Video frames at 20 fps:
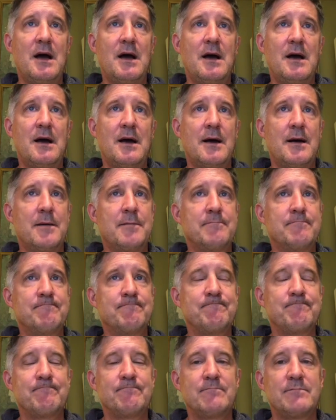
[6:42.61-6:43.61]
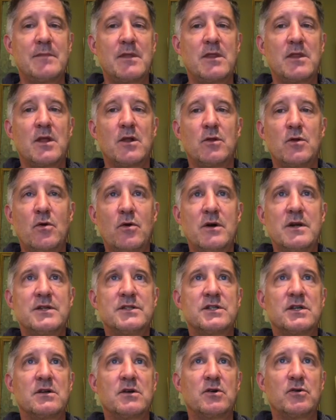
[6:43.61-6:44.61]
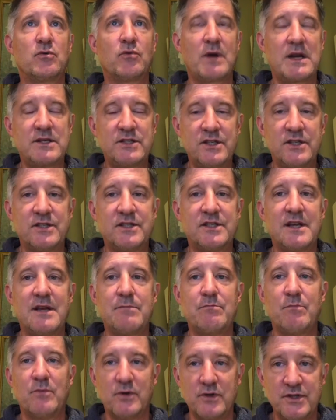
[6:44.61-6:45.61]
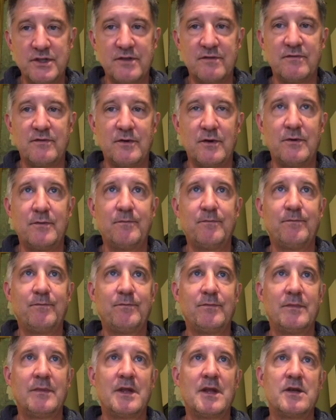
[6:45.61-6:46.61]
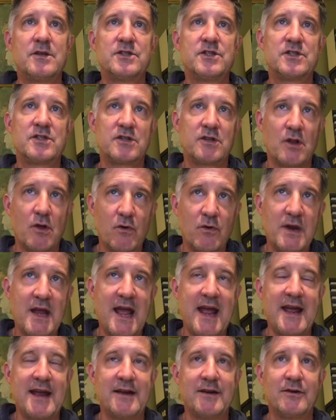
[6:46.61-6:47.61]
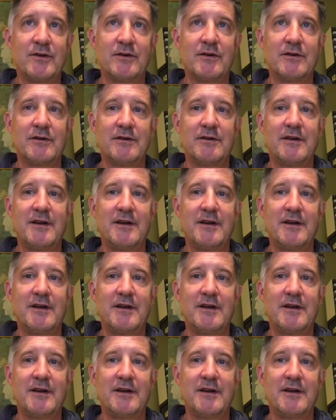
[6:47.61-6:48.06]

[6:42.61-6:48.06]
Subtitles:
The Lord is gracious and merciful, slow to anger,